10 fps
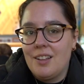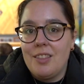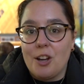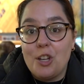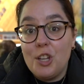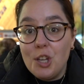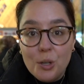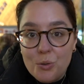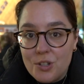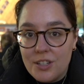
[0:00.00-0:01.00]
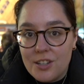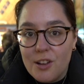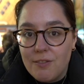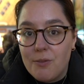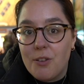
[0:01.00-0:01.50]
They're huge into
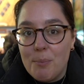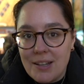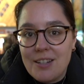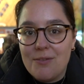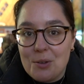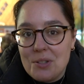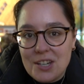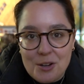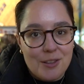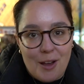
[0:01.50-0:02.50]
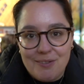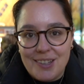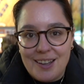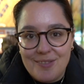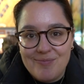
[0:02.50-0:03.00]
their fermented foods here in
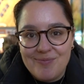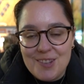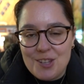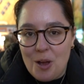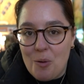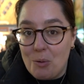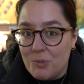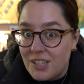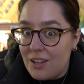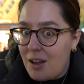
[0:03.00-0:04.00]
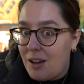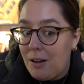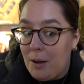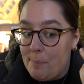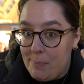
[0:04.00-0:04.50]
Latvia. And so when we saw
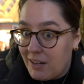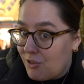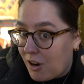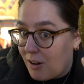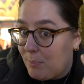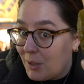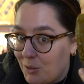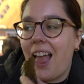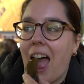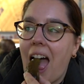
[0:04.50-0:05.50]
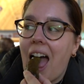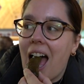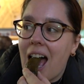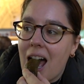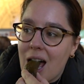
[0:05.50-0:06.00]
a big jar of pickles,
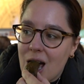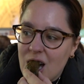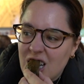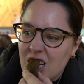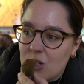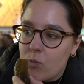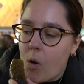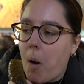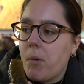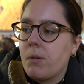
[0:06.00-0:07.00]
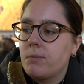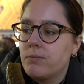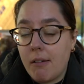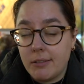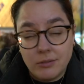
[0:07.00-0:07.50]
we knew we had to try them.
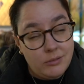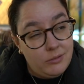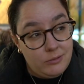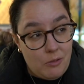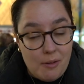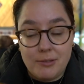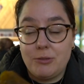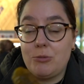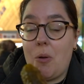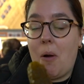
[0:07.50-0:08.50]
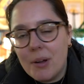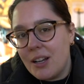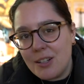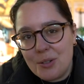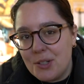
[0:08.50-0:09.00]
That was very salty, but
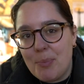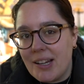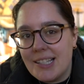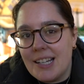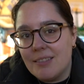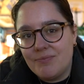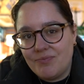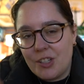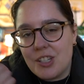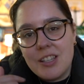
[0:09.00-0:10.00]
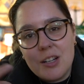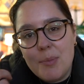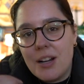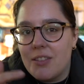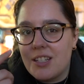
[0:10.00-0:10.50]
not too spicy. There's a little bit on